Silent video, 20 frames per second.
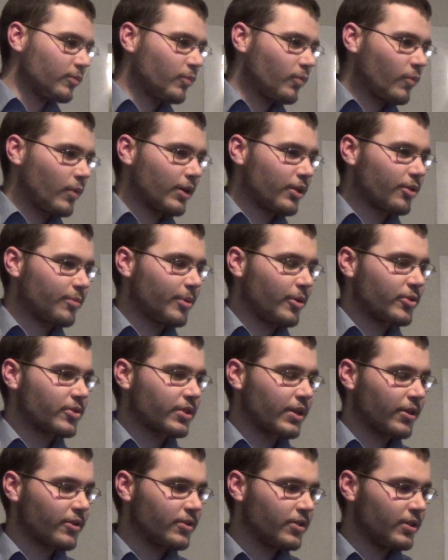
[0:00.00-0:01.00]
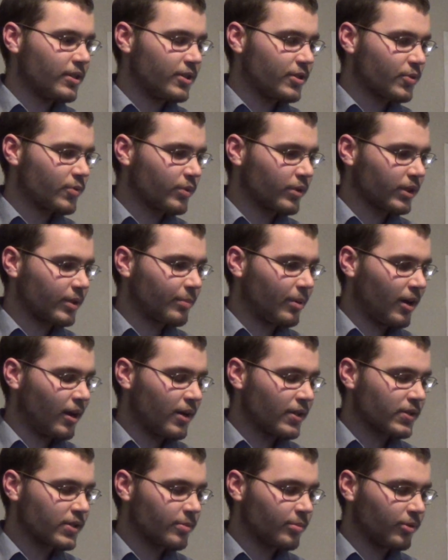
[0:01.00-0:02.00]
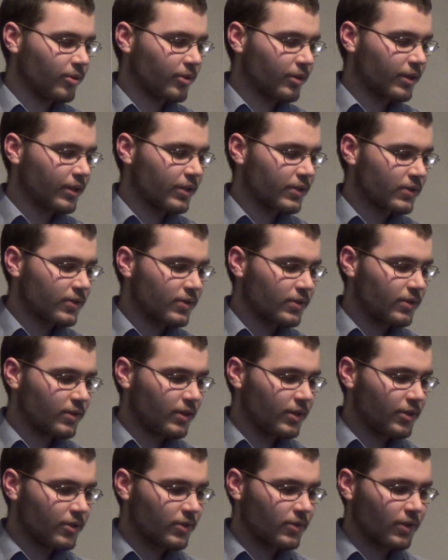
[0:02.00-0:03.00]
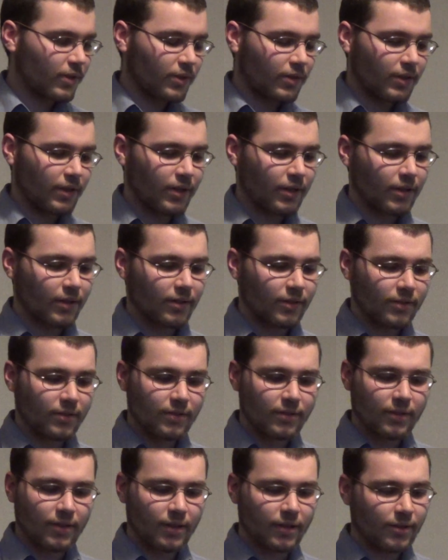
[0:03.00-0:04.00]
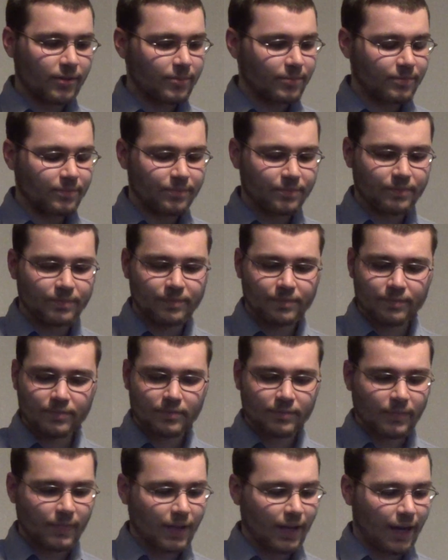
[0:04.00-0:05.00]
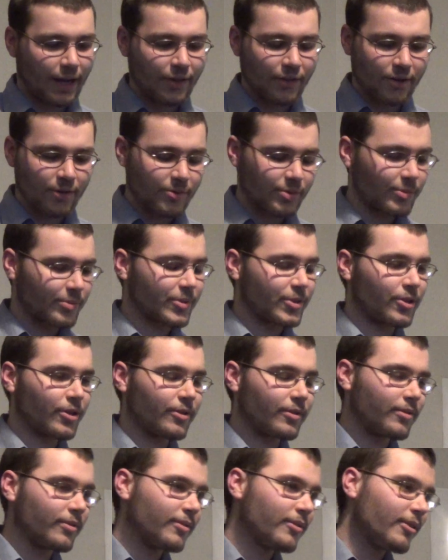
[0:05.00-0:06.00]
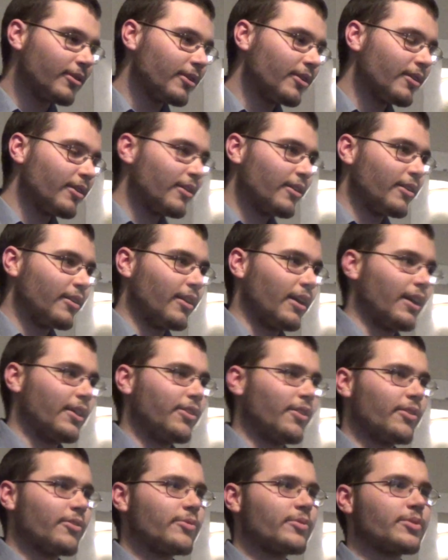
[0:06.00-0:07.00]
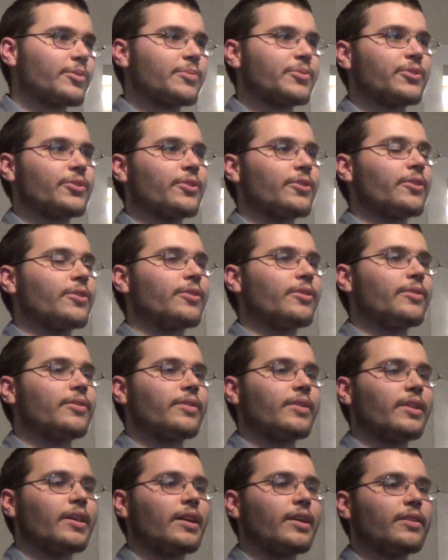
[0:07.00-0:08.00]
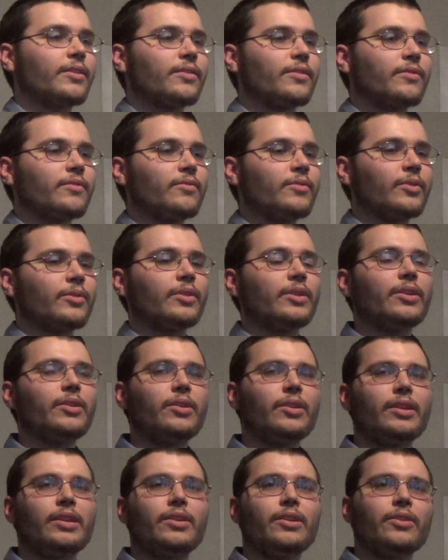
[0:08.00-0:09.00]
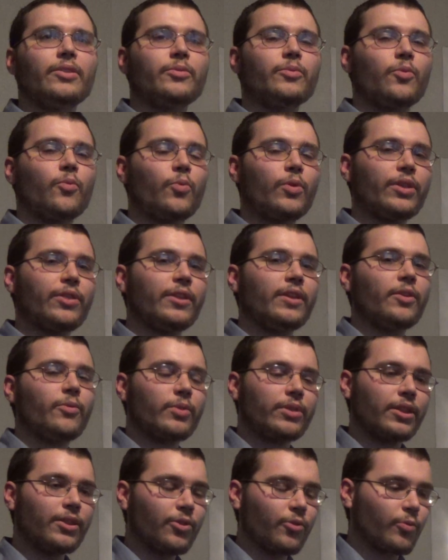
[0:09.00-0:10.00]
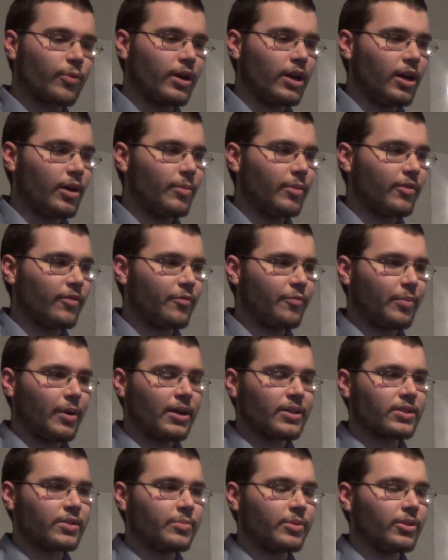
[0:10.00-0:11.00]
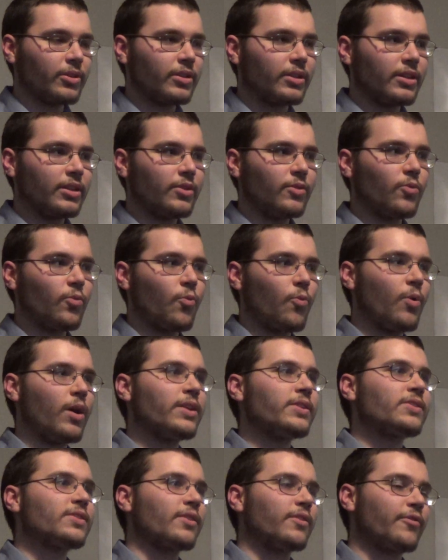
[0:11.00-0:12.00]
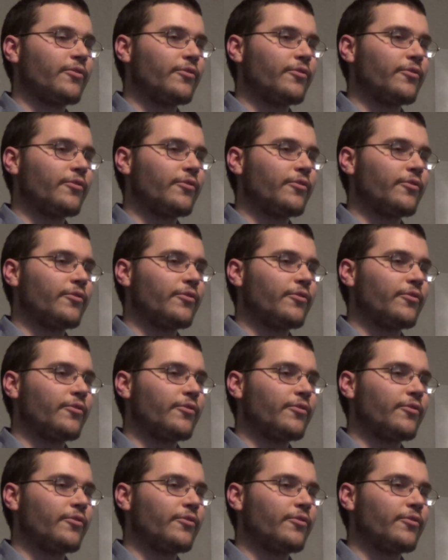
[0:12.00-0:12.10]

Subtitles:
whether post-scarcity is really possible, because here's the thing. I thought it was absurd. I thought it was absurd that, within the realm of possibility, once